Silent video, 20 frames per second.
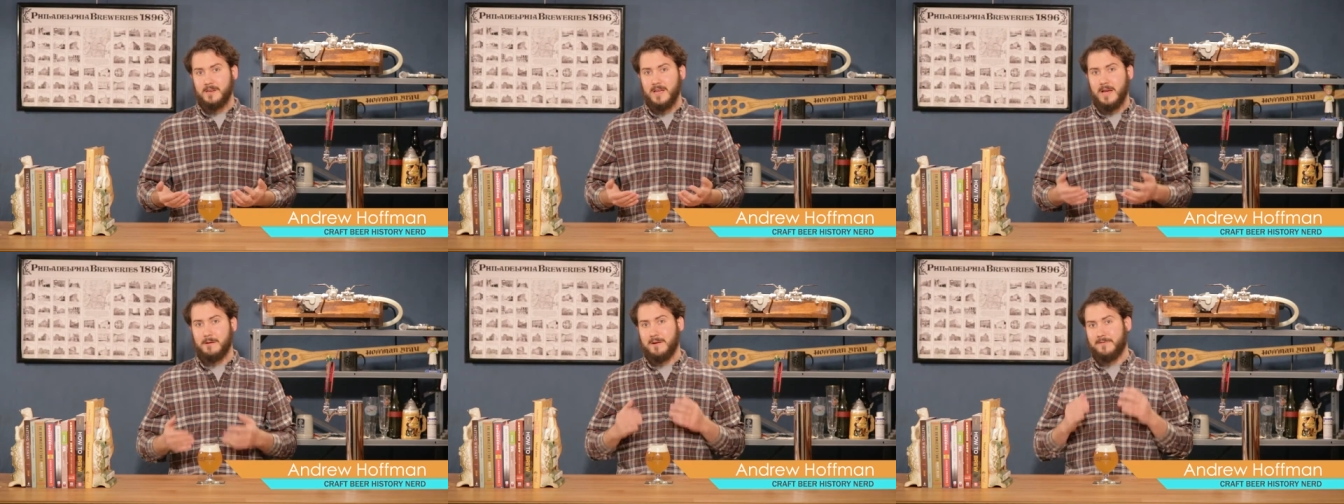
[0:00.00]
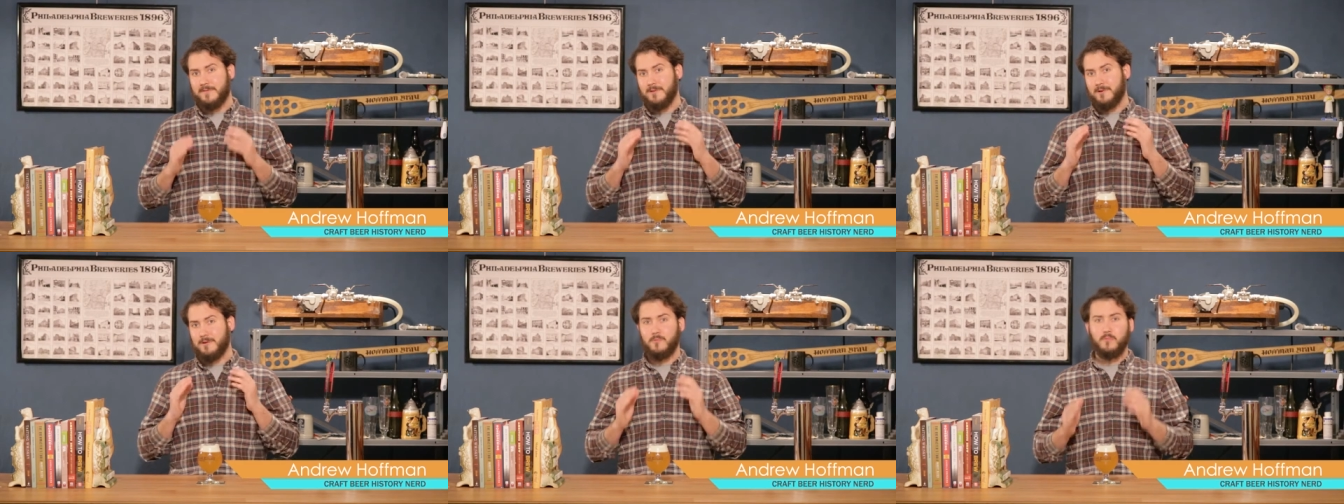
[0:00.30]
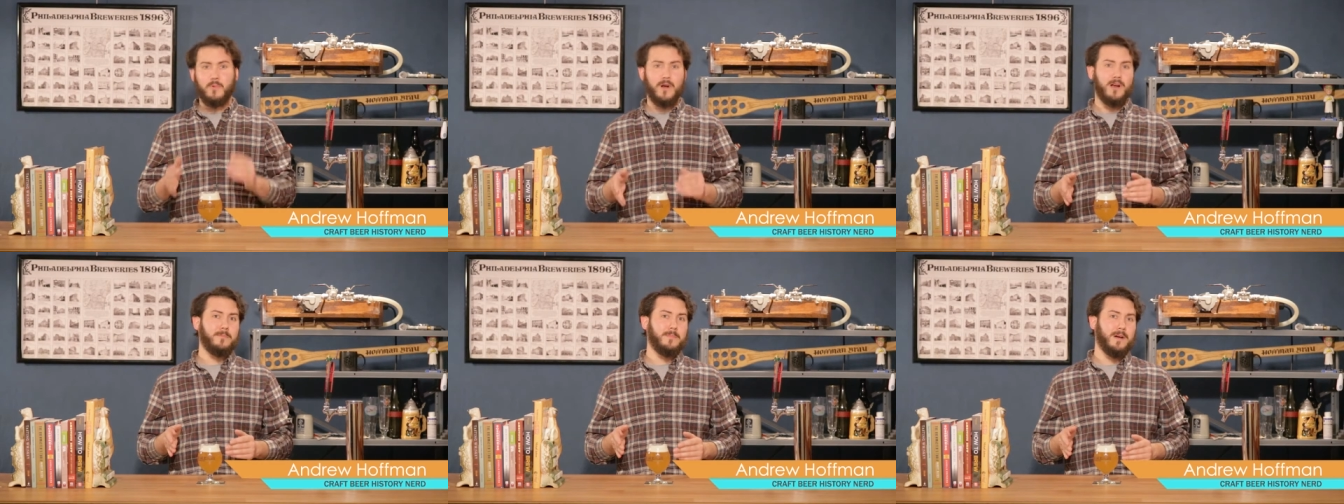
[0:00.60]
However,
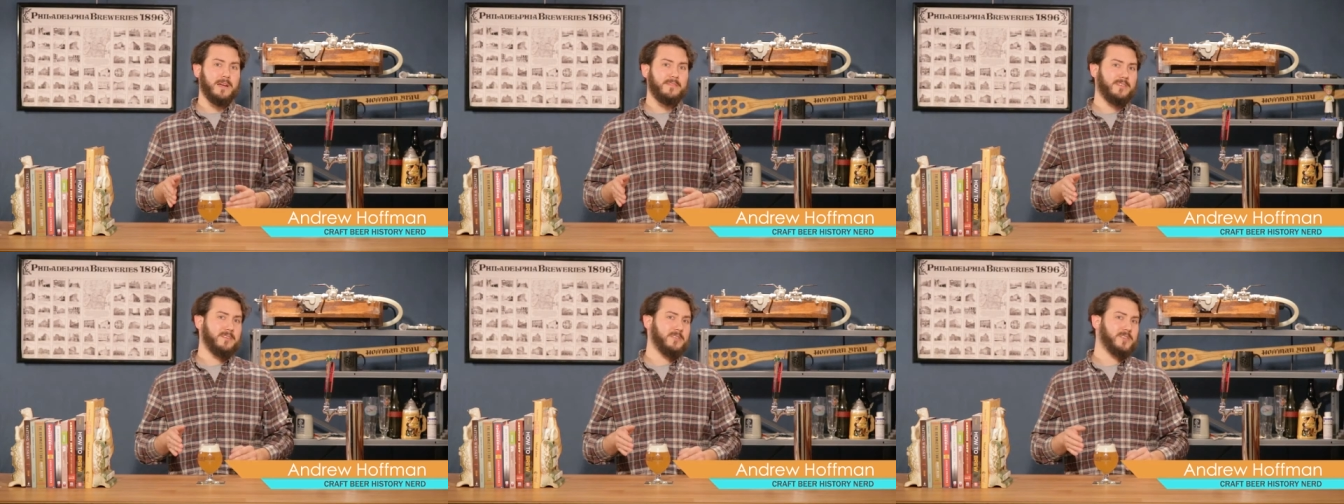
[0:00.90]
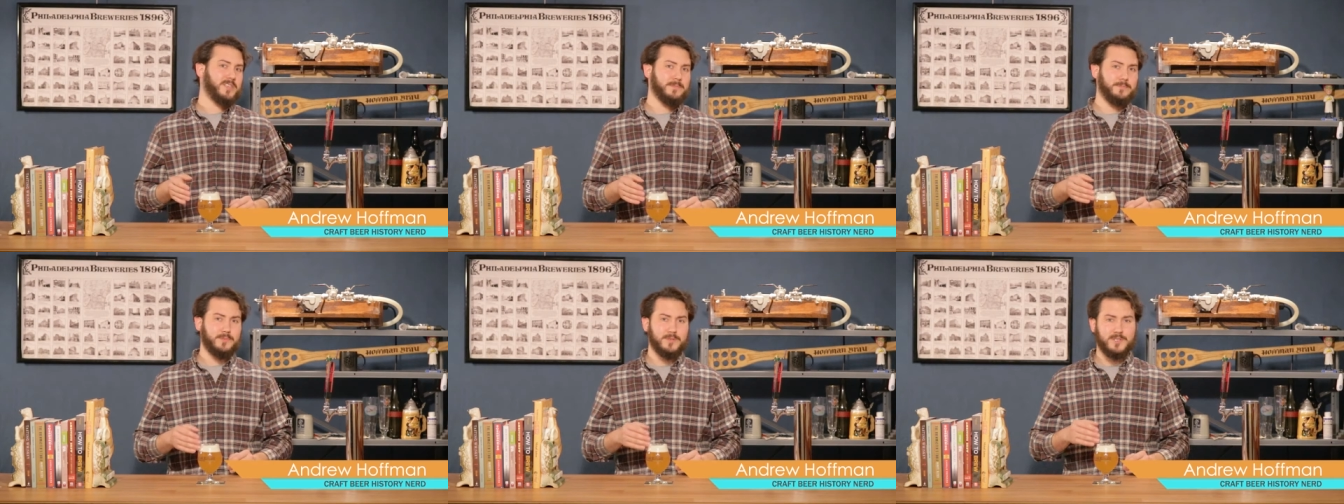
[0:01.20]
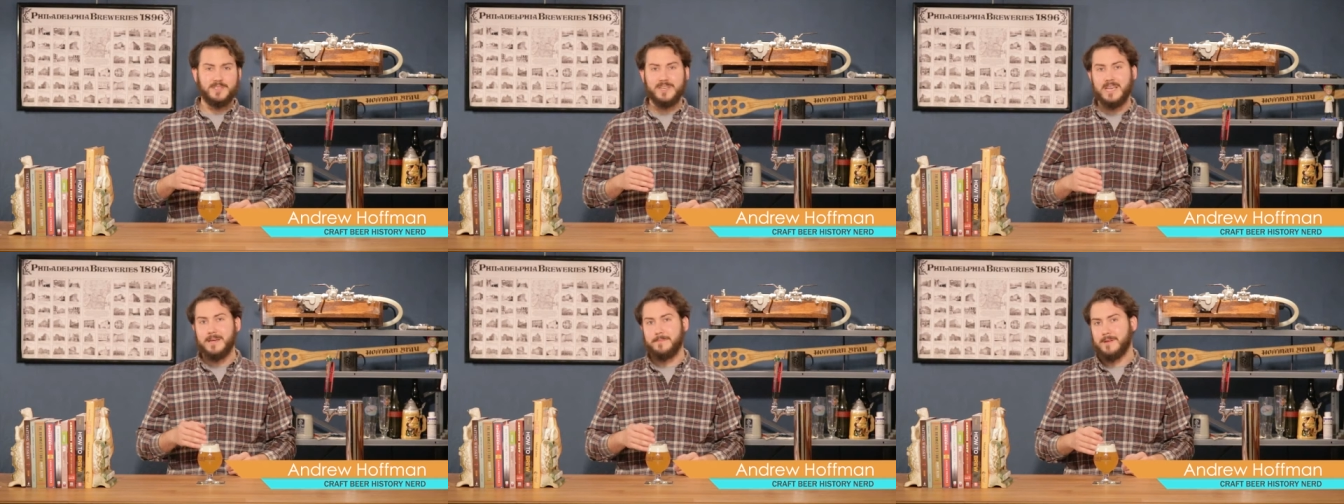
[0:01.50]
where my very simple
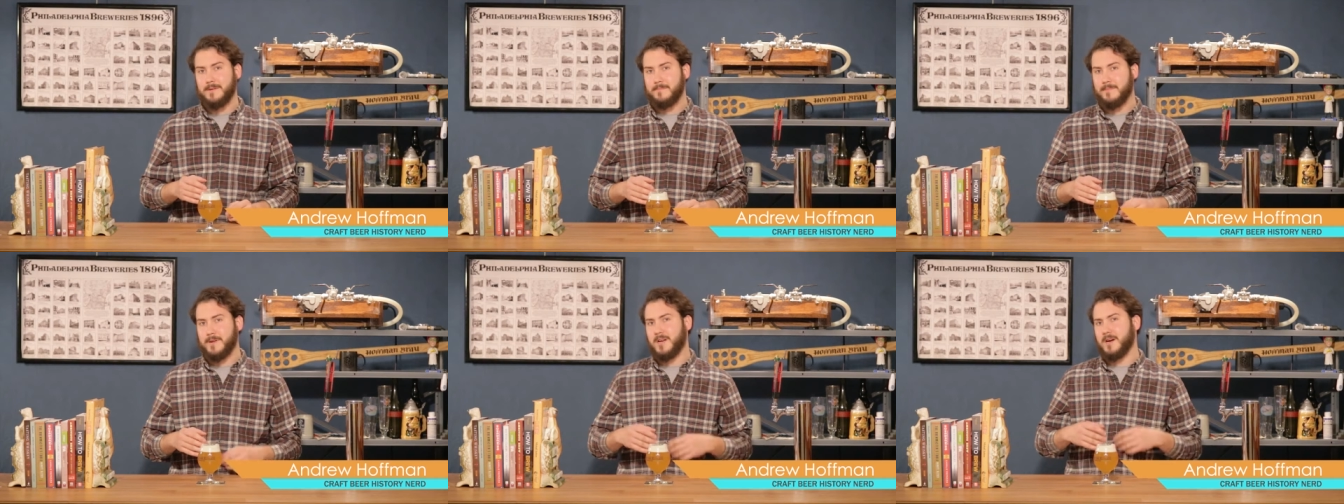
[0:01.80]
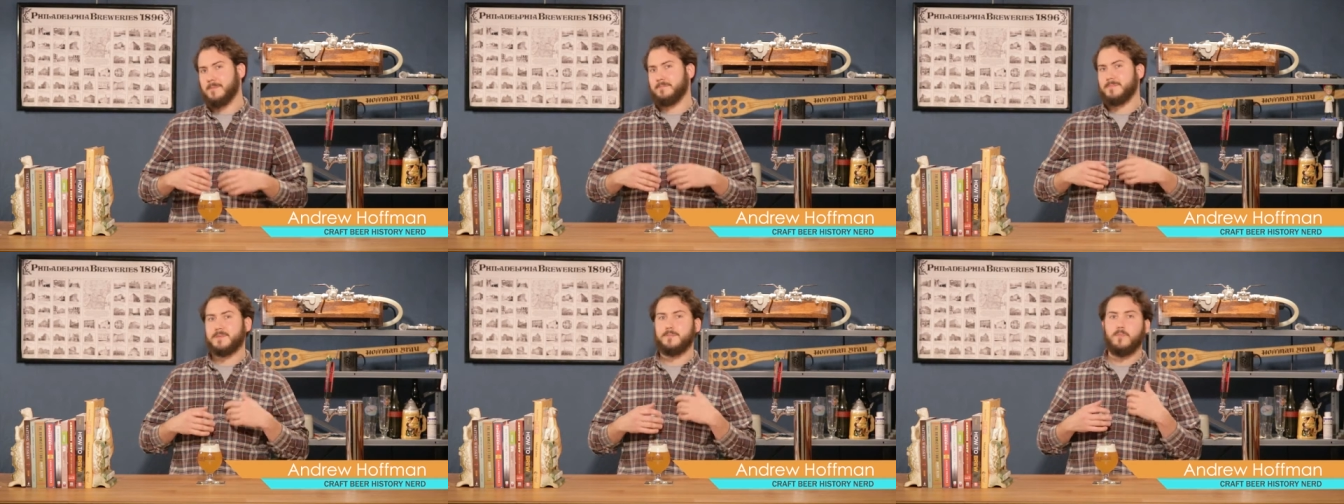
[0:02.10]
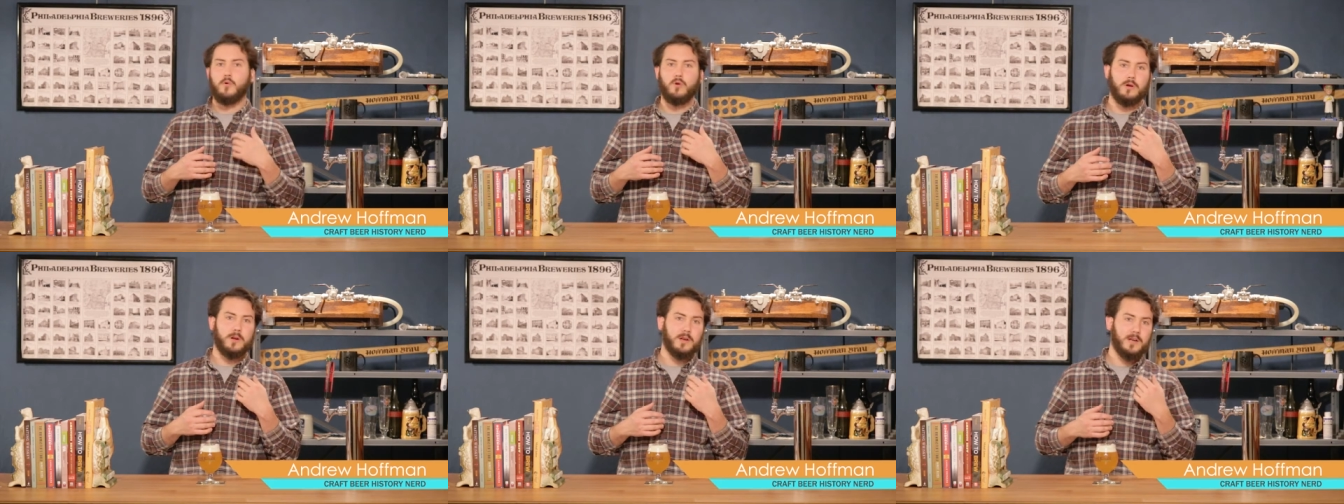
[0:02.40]
statement becomes
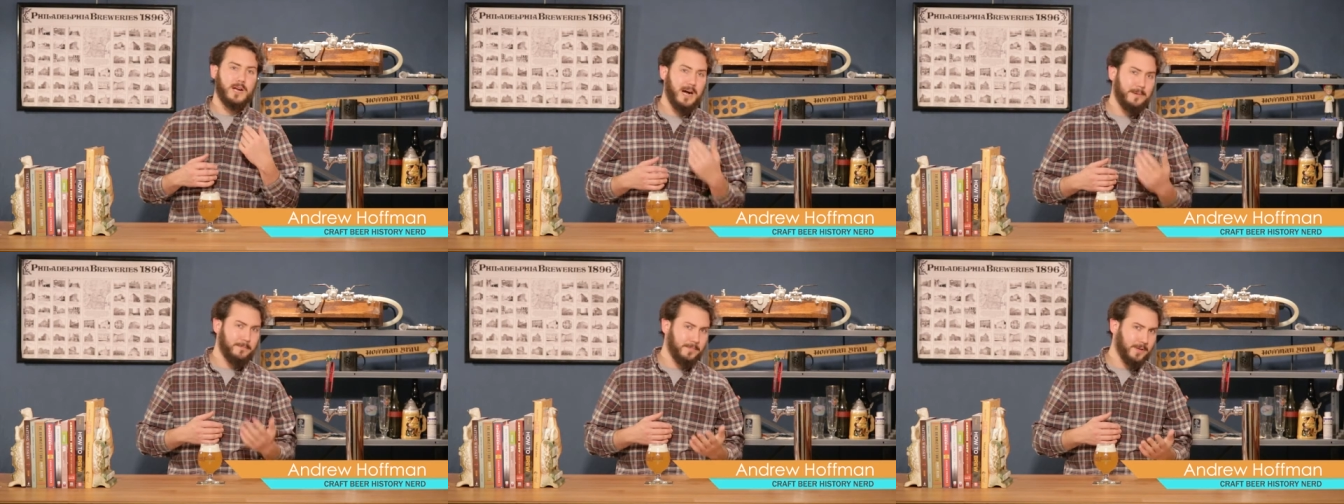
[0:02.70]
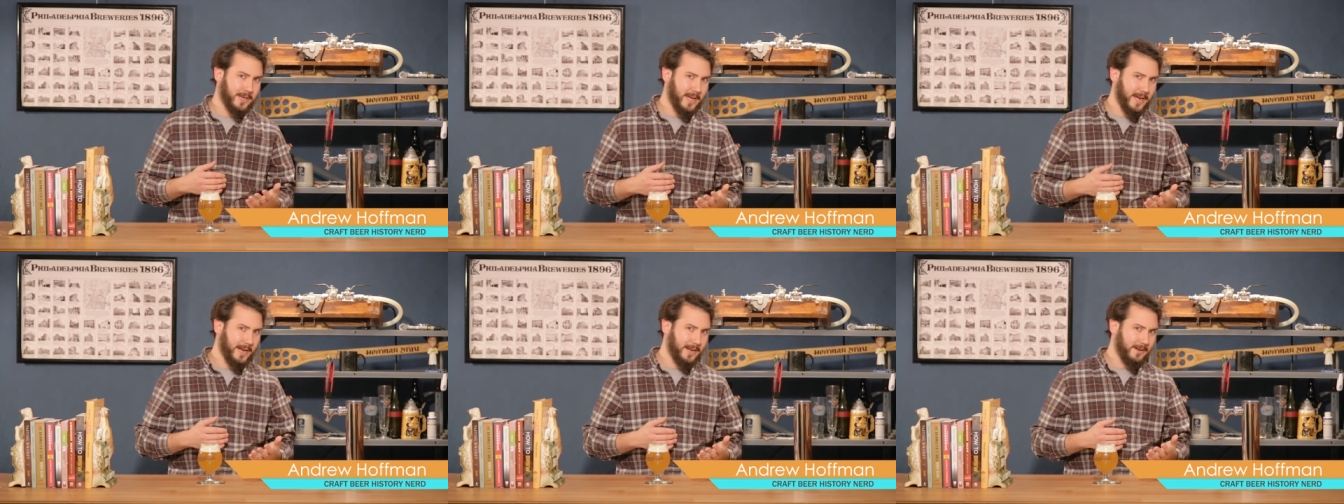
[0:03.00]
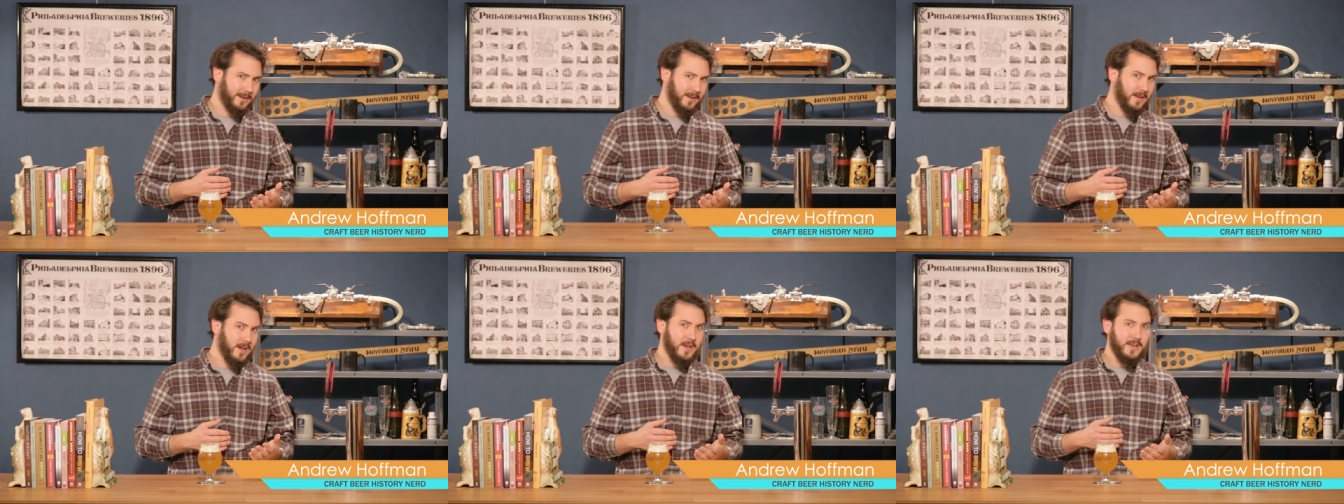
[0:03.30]
more
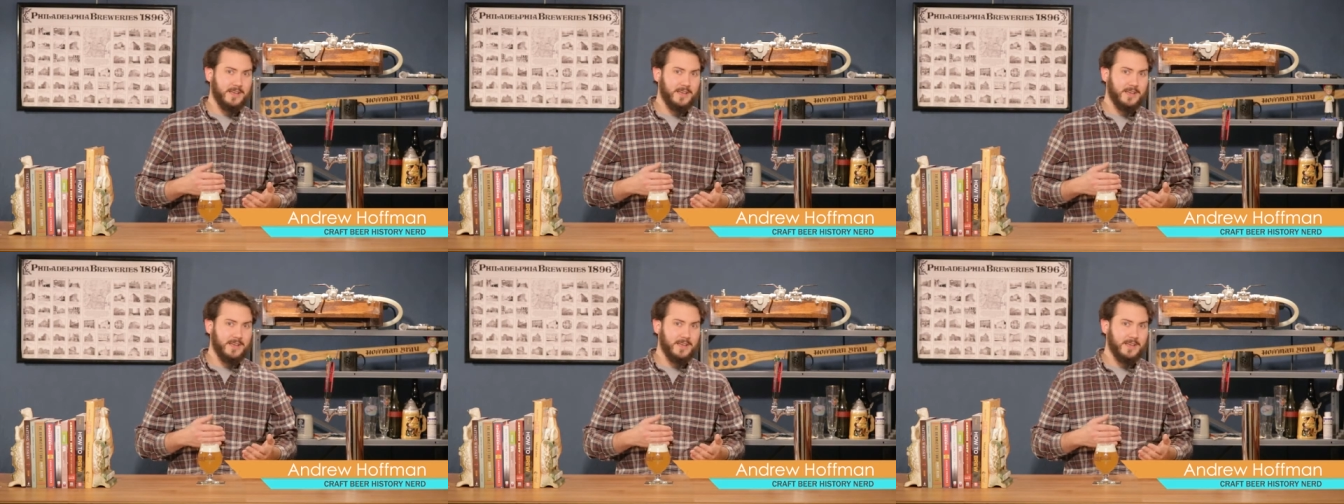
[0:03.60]
complicated